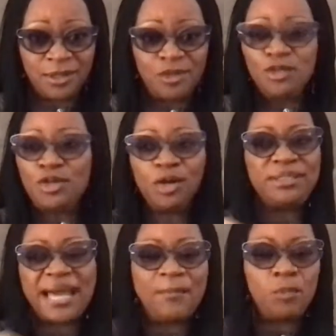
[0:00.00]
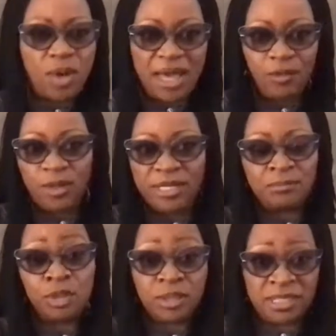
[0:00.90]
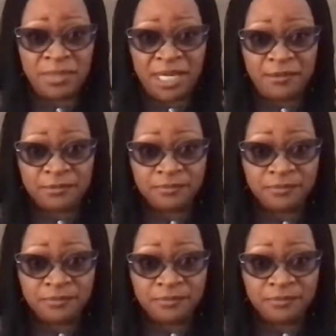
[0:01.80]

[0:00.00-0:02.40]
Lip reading: You know damn well what I'm talking about.